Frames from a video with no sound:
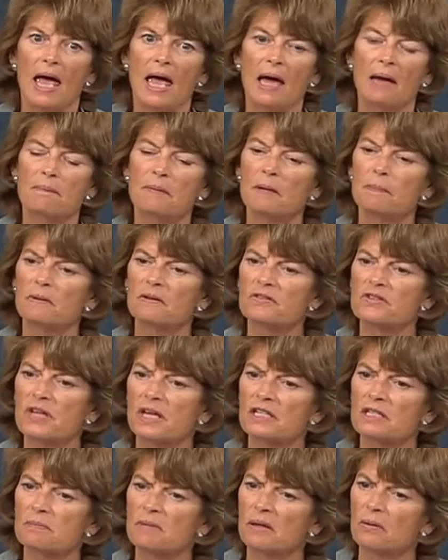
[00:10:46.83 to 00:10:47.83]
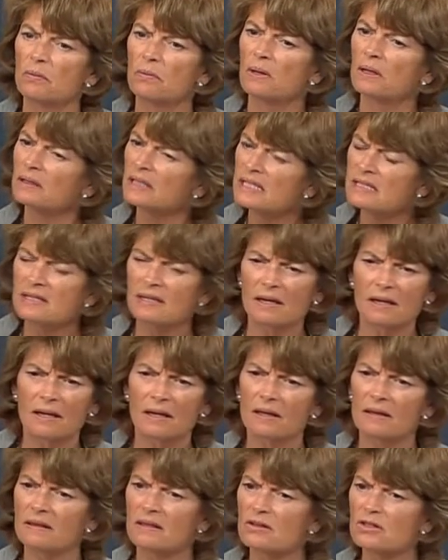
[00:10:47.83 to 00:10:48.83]
And people have said to me, well, Lisa,
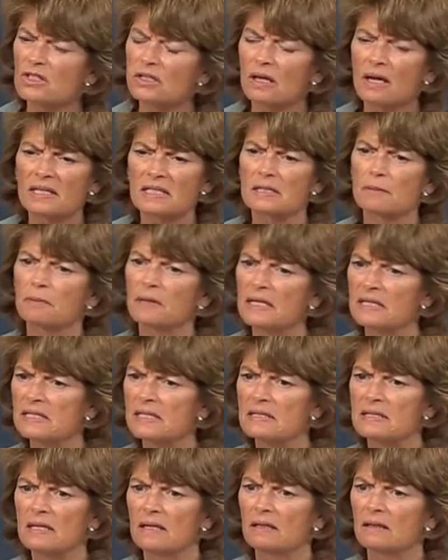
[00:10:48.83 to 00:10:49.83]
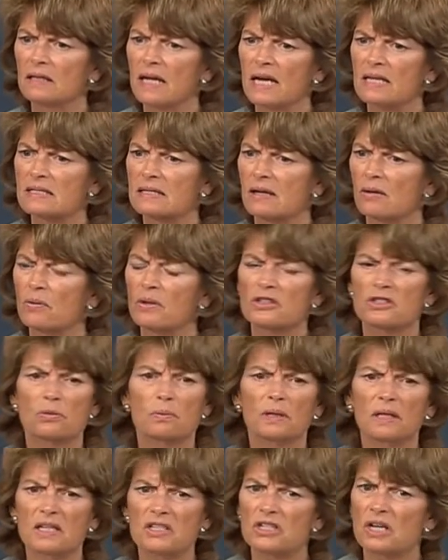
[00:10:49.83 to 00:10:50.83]
there's lots of places in Alaska where it's
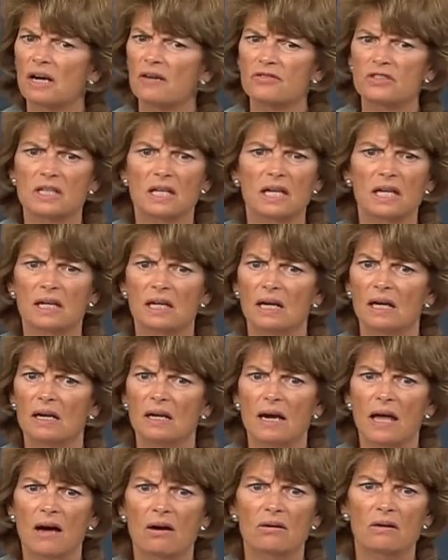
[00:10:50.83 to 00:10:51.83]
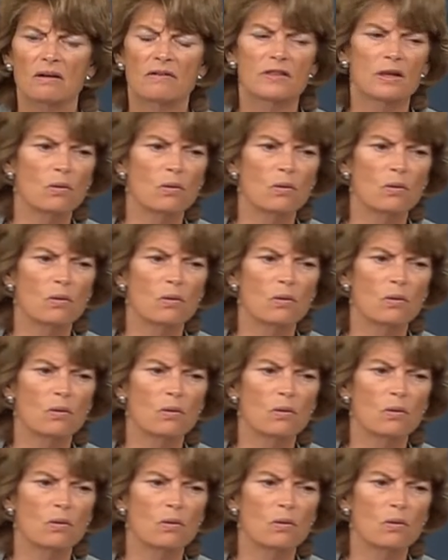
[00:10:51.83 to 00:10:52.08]
really tough to get in and out of,